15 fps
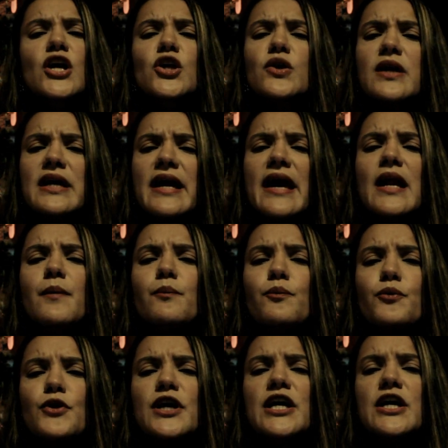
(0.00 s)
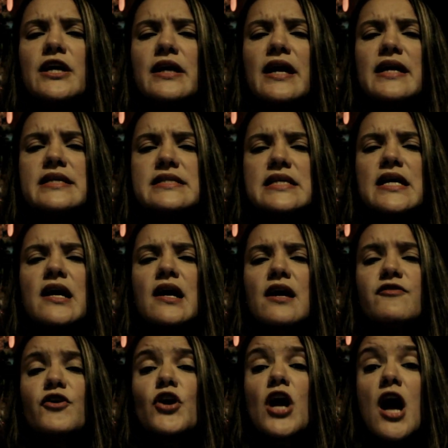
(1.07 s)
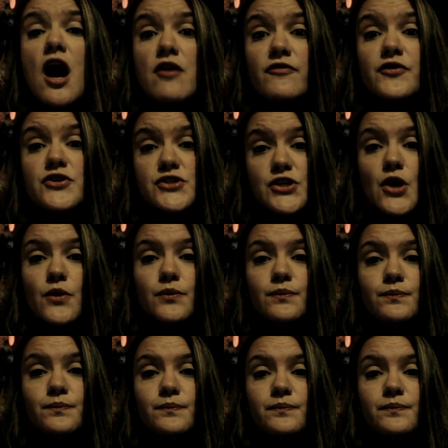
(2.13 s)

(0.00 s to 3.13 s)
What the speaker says: you can get a pretty good idea of your comfort zone.